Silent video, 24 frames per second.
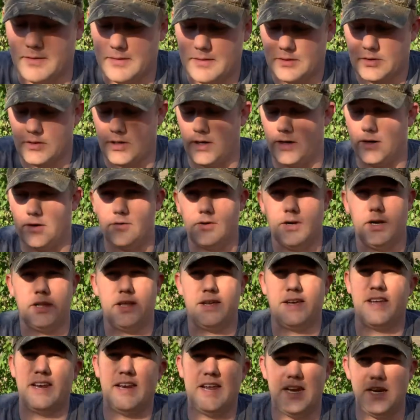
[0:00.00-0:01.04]
trying to create
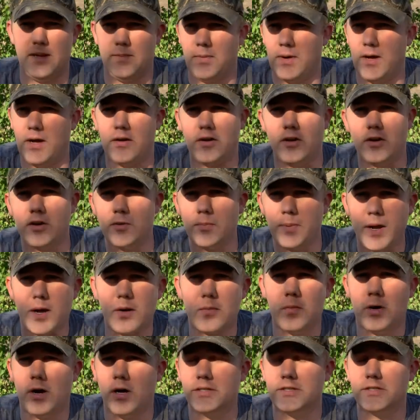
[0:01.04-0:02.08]
like an 80 pound, 100 pound
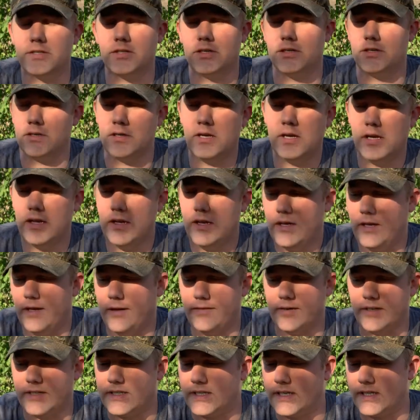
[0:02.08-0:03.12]
monster,
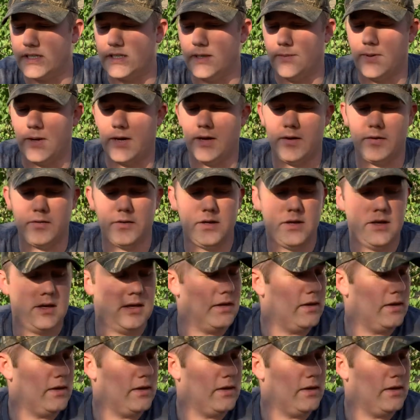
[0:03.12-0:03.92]
even a 60 pound.